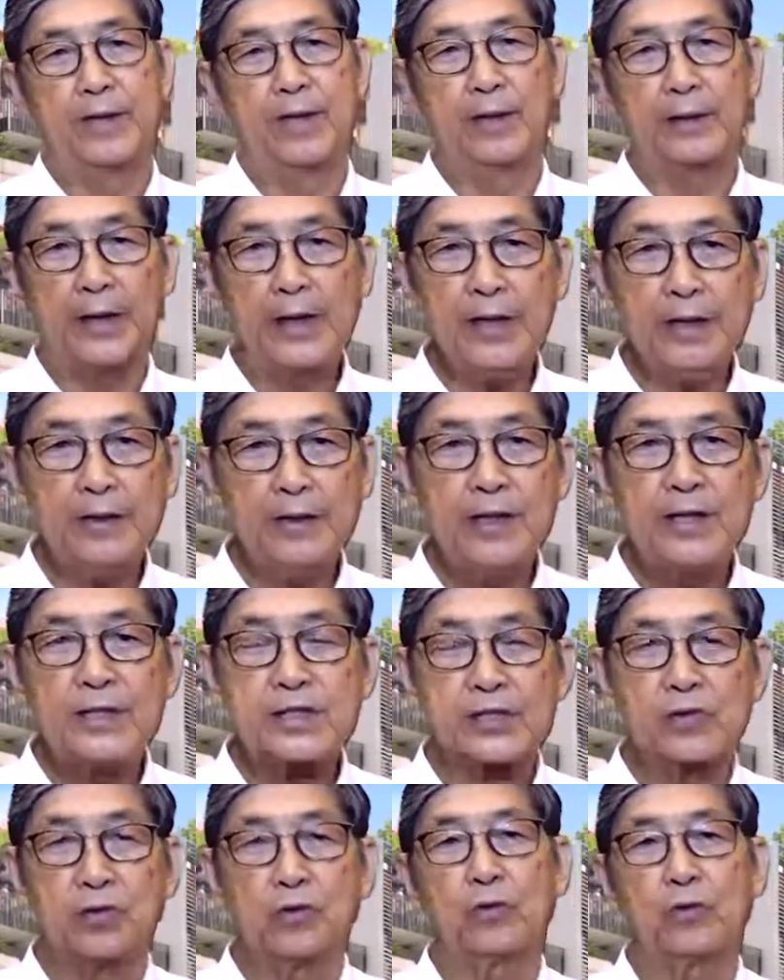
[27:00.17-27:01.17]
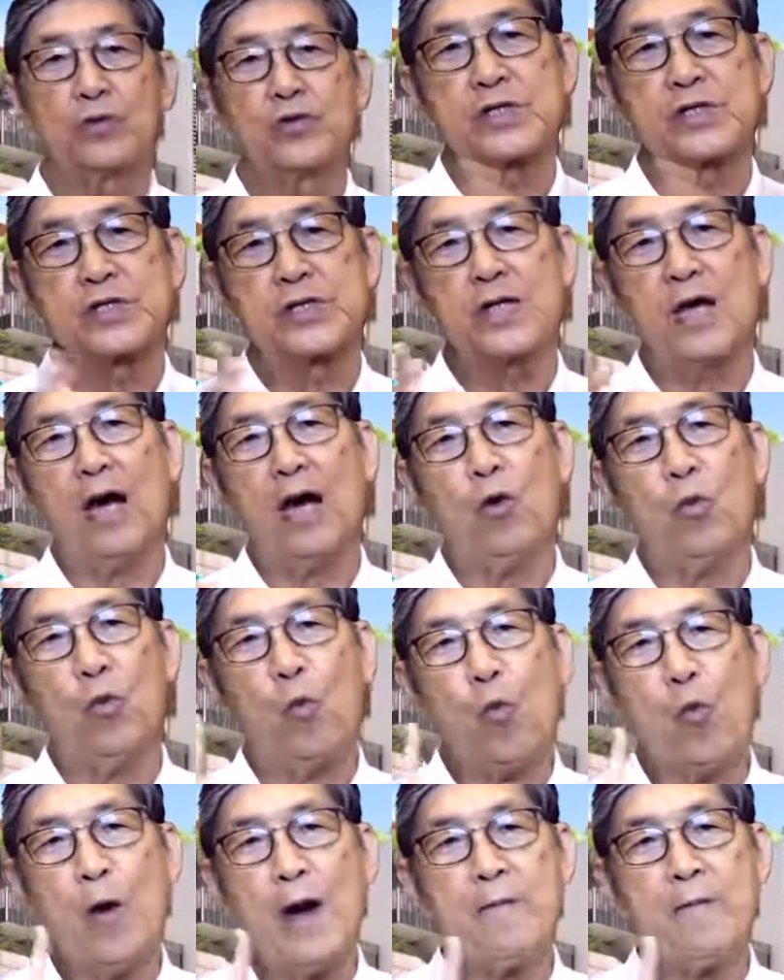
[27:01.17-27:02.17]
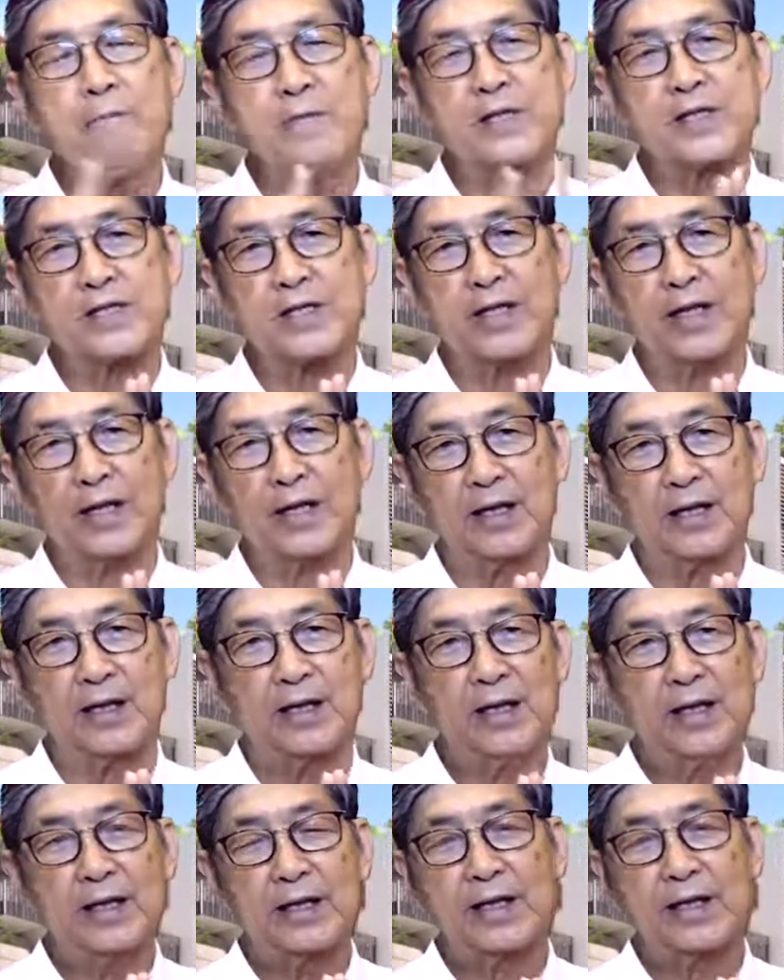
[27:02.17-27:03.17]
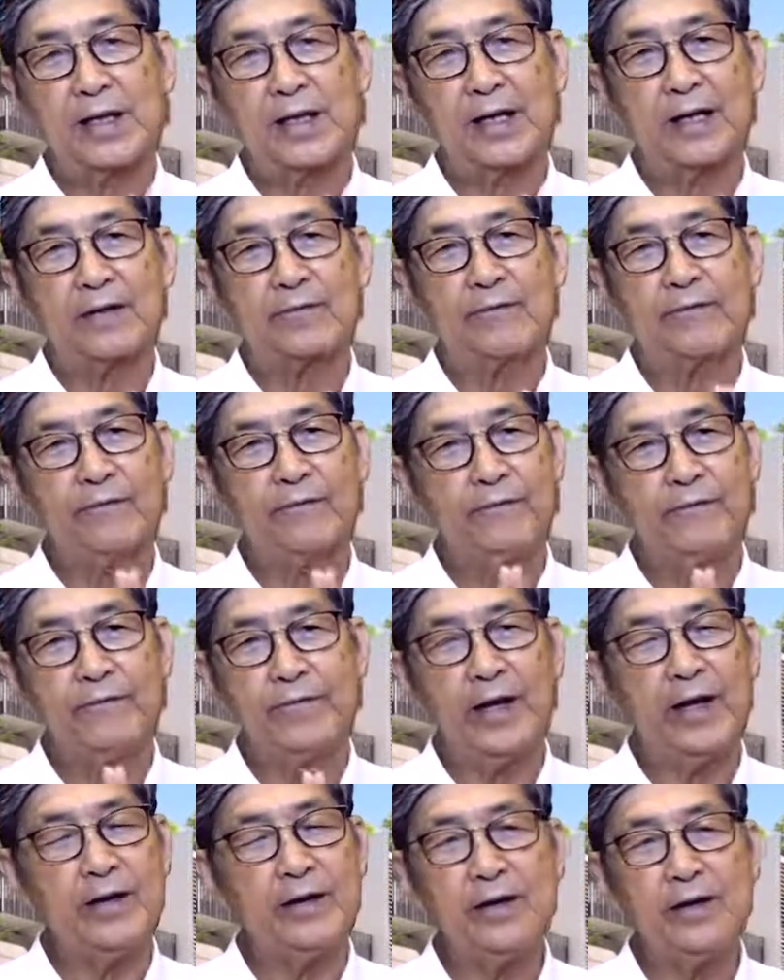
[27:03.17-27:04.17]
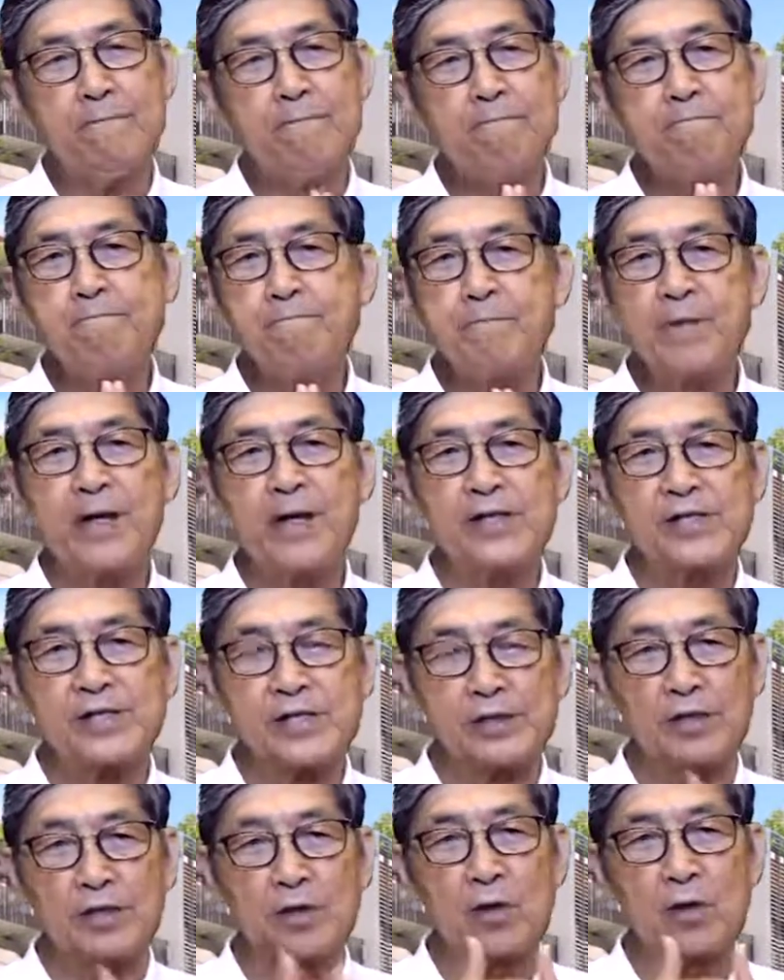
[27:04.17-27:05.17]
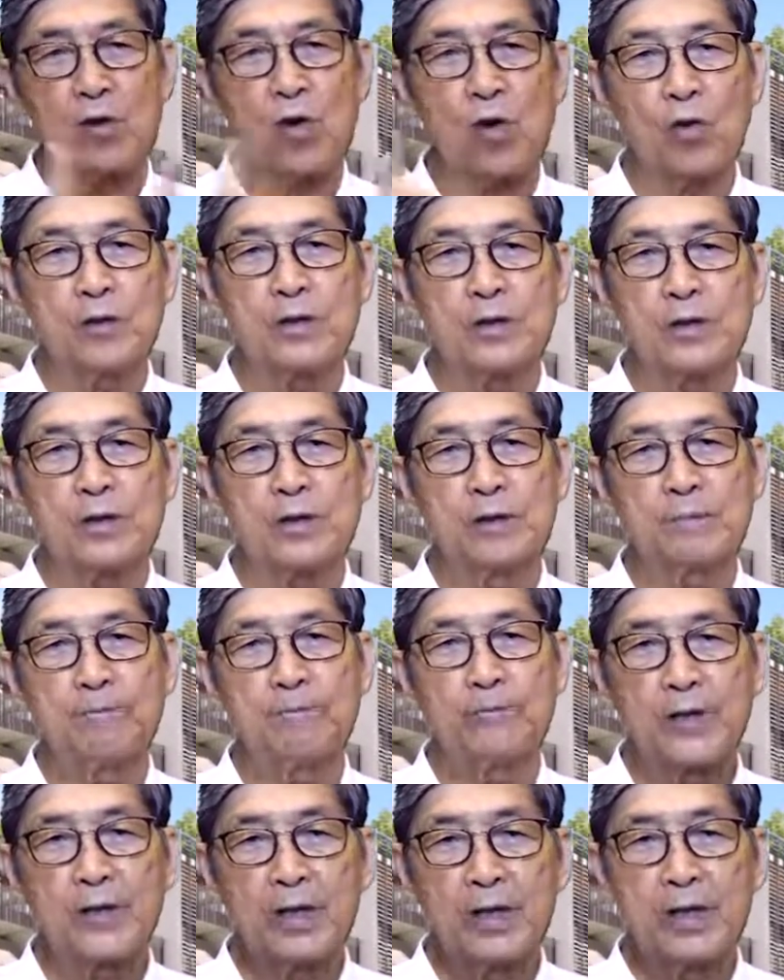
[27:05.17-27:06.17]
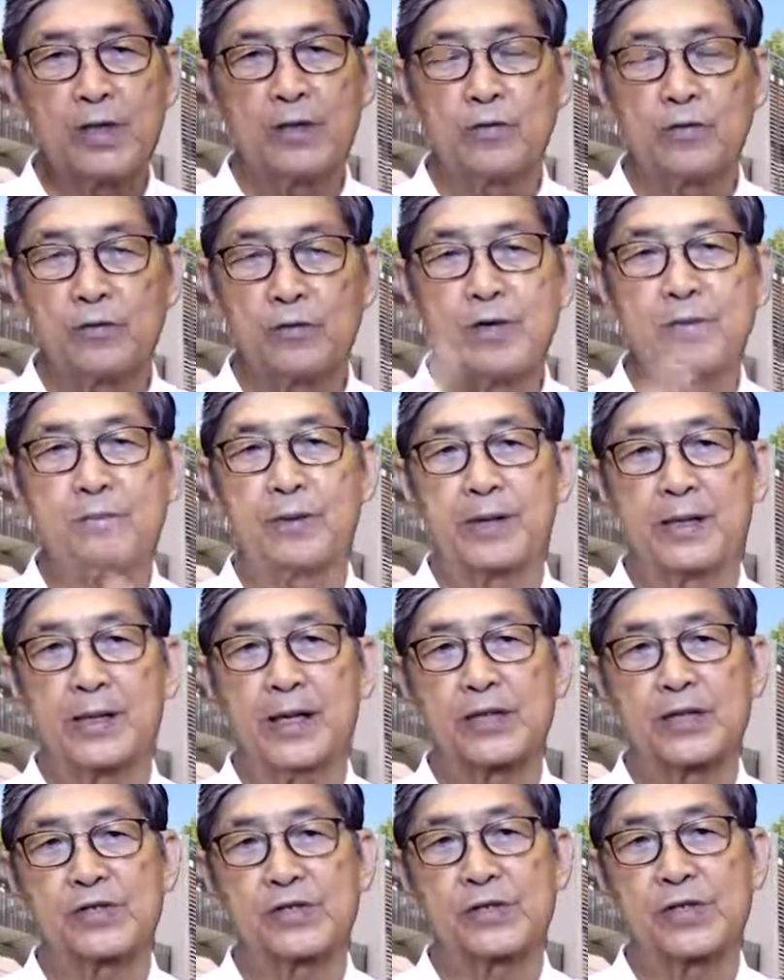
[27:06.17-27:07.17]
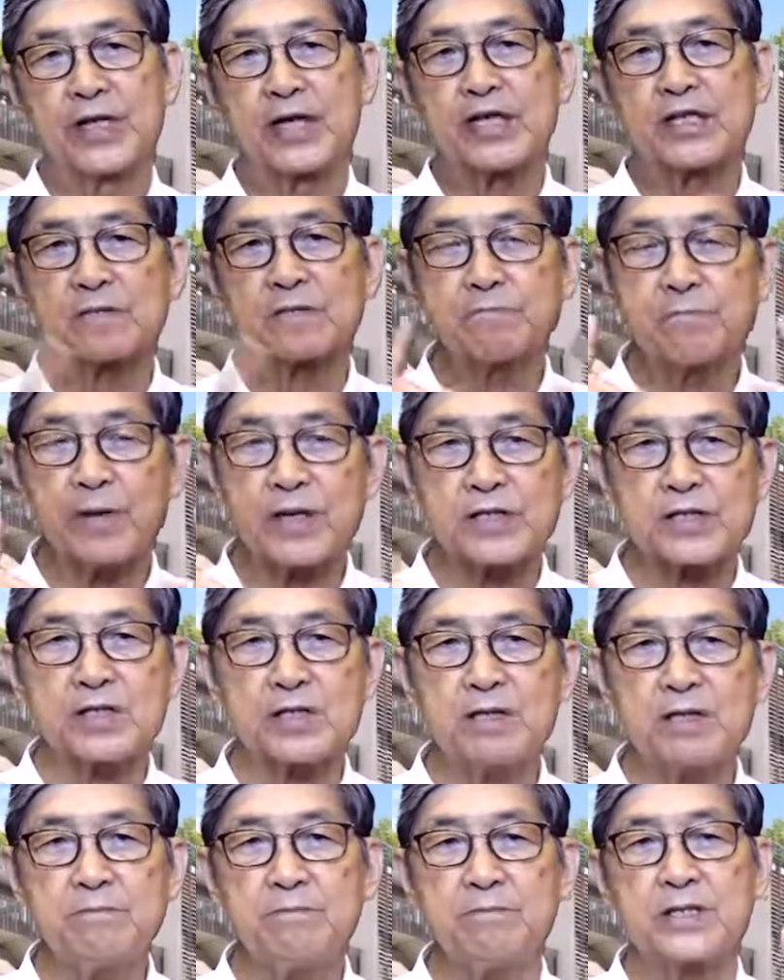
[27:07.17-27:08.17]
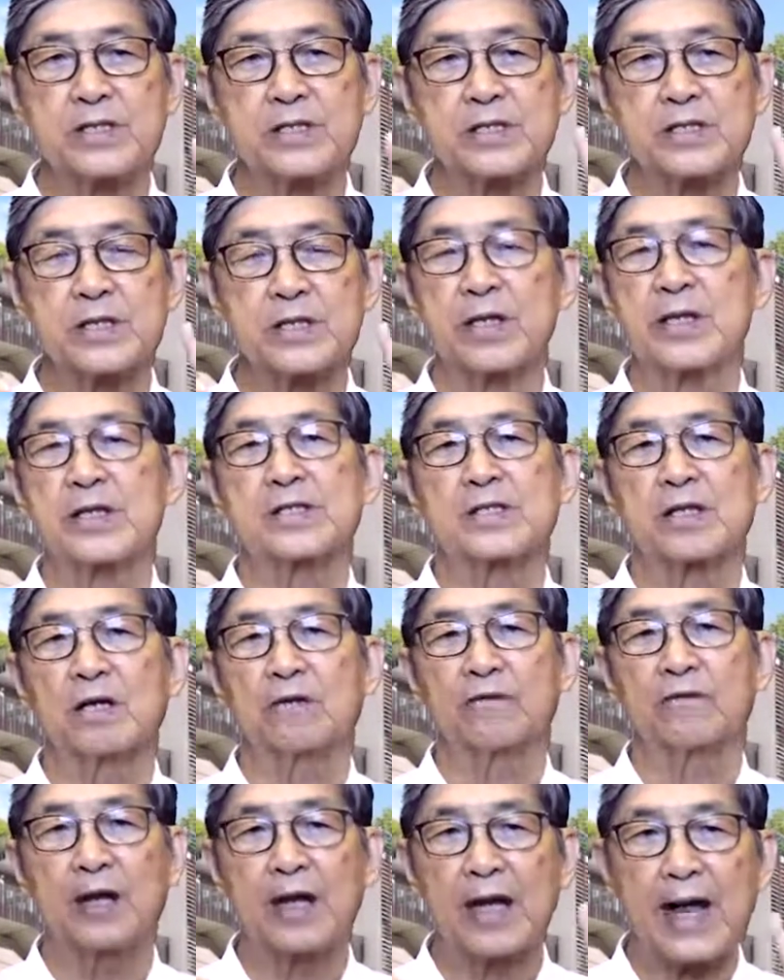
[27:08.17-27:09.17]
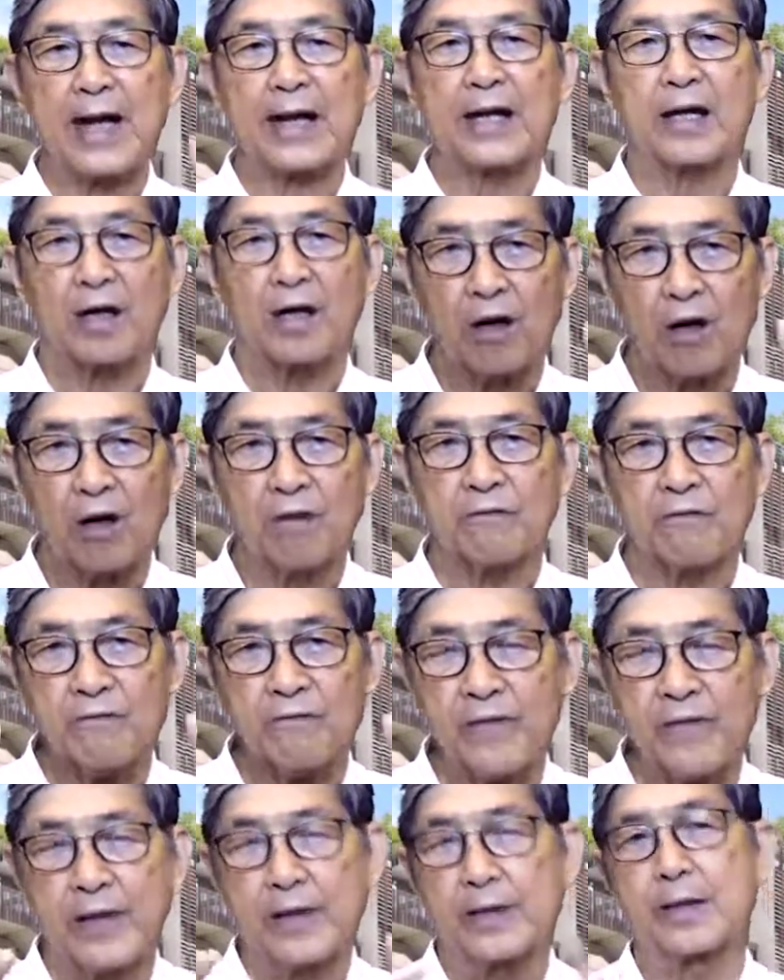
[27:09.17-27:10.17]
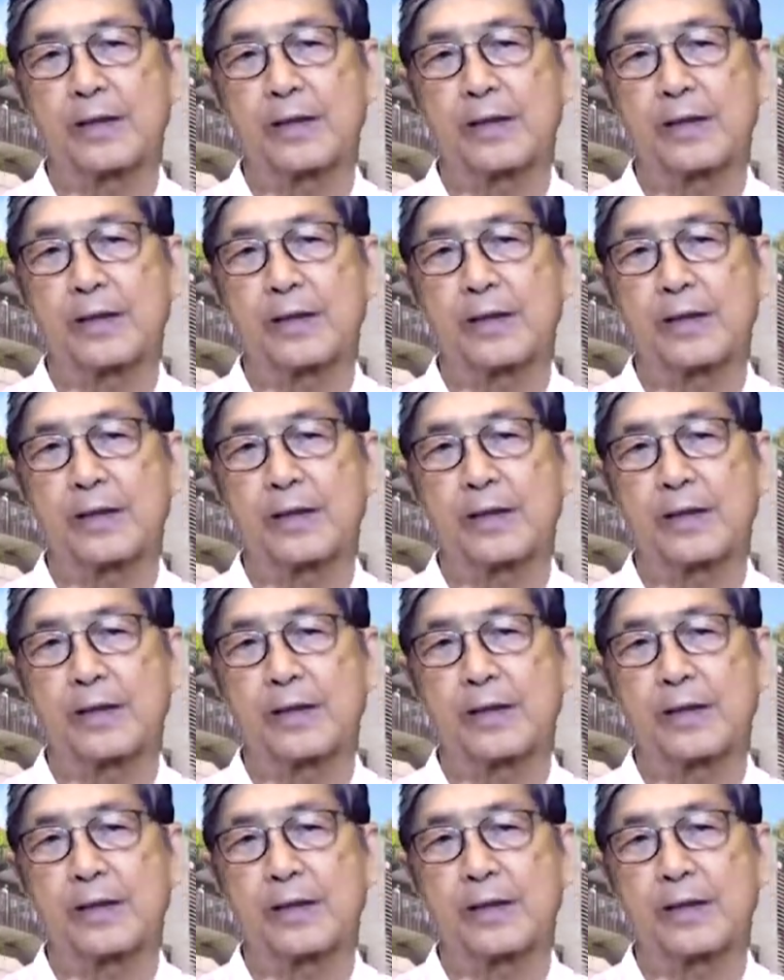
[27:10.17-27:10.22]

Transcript: Okay? So you how one mistake can have very major long-term repercussions, especially mistakes of lack of faith.